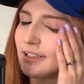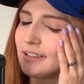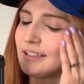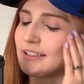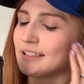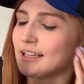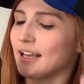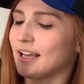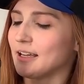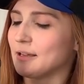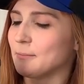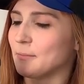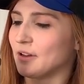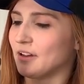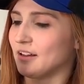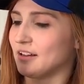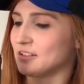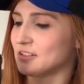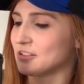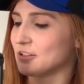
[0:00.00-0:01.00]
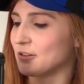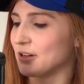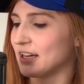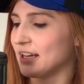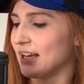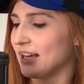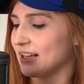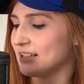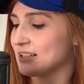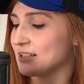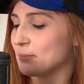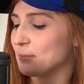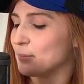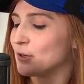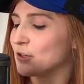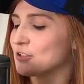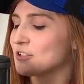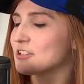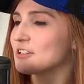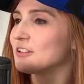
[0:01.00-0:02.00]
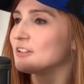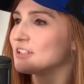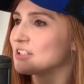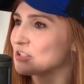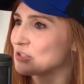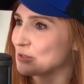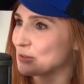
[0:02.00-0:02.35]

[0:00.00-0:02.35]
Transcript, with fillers: At the time, also, I had some personal